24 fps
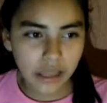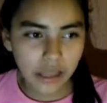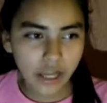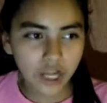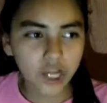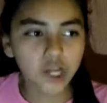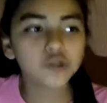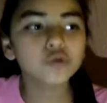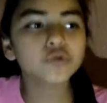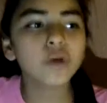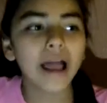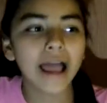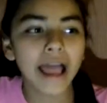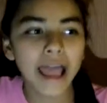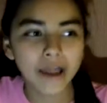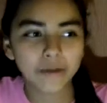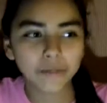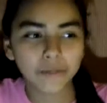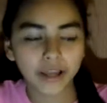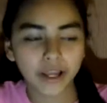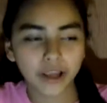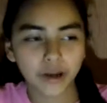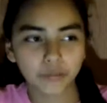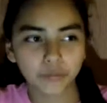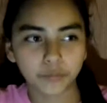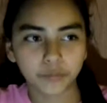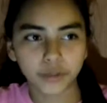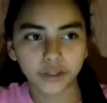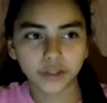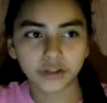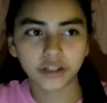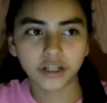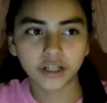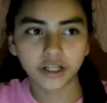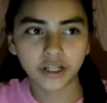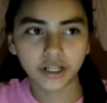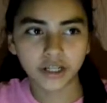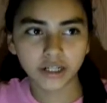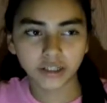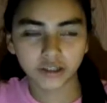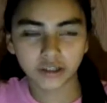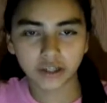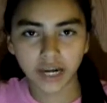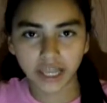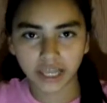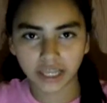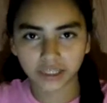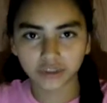Because I had my computer
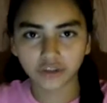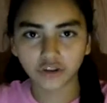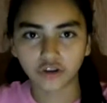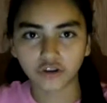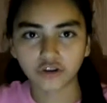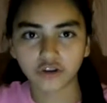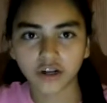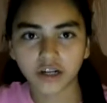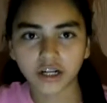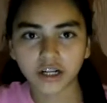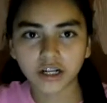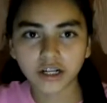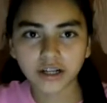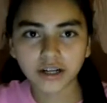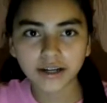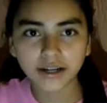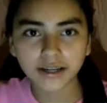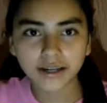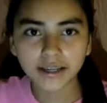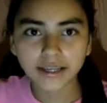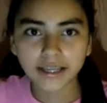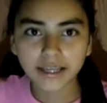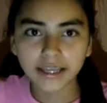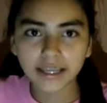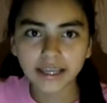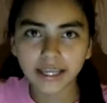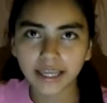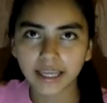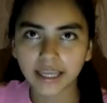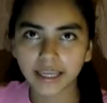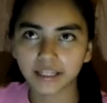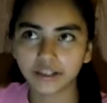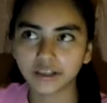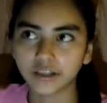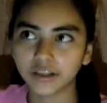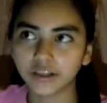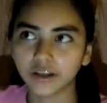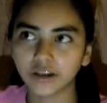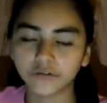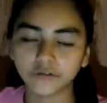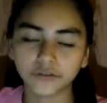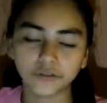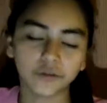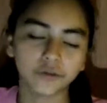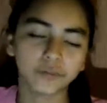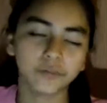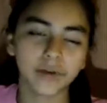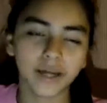like in the corner
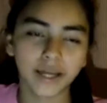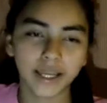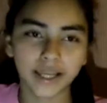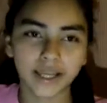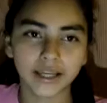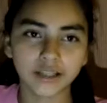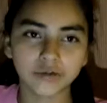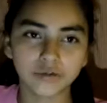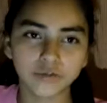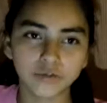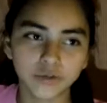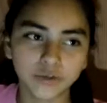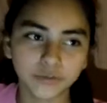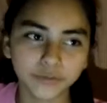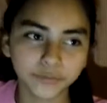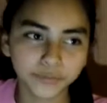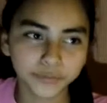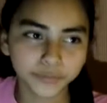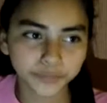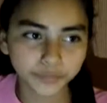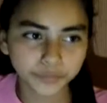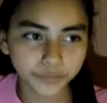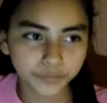of my aunt's room.